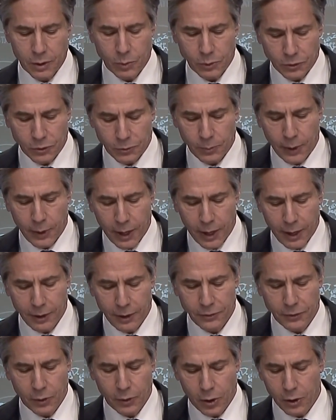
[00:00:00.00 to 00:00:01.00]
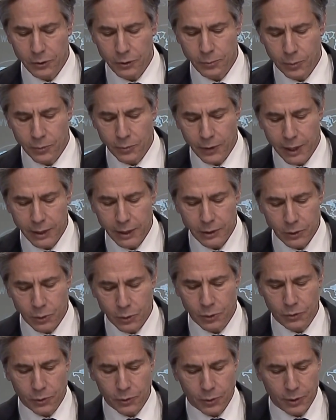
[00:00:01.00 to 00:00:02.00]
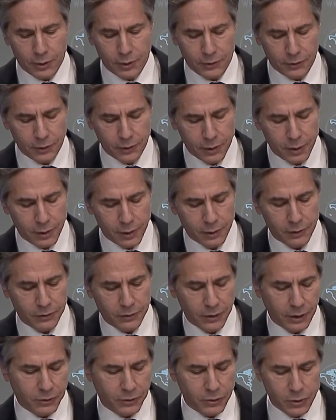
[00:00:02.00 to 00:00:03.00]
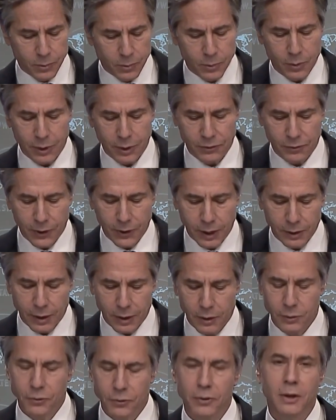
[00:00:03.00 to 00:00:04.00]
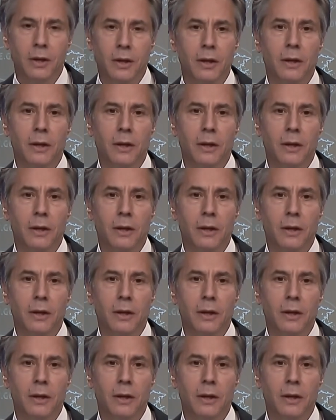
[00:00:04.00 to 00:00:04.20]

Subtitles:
which has passed laws providing new authorities to sanction human rights violators,